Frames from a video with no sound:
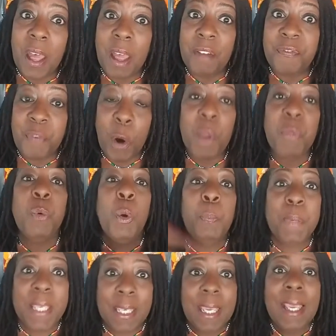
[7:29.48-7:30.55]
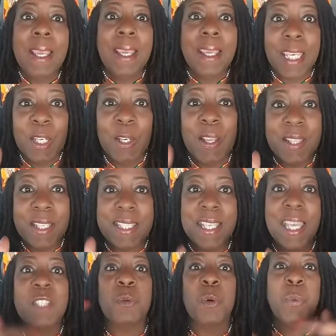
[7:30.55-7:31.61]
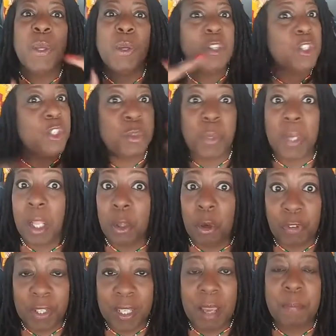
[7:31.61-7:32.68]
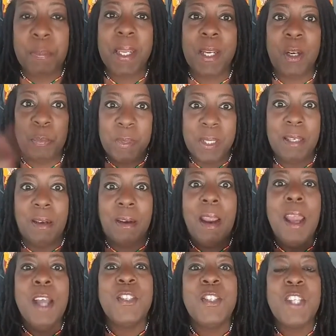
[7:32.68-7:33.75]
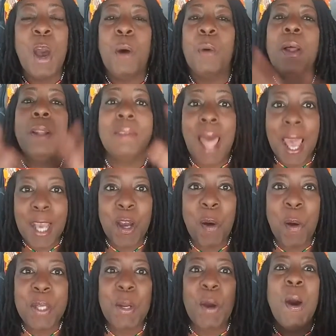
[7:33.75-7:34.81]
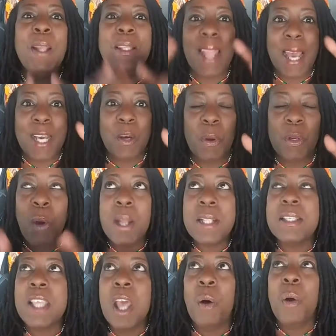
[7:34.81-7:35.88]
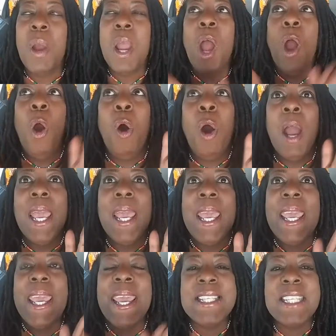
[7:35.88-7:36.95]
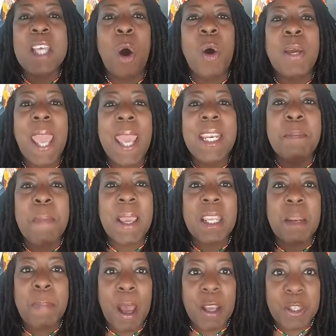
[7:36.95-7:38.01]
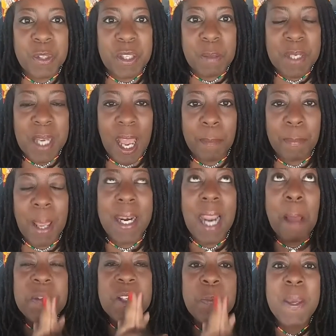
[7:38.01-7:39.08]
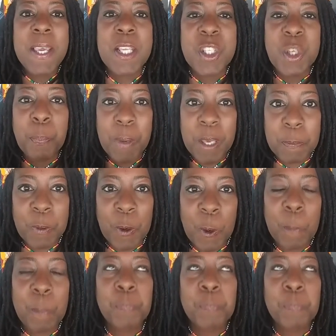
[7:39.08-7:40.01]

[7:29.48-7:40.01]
fourth one will be here in the States, where we will just do it all over again, but it'll be here. So a lot going on. So it's okay to make it about you sometime. And I'm speaking to people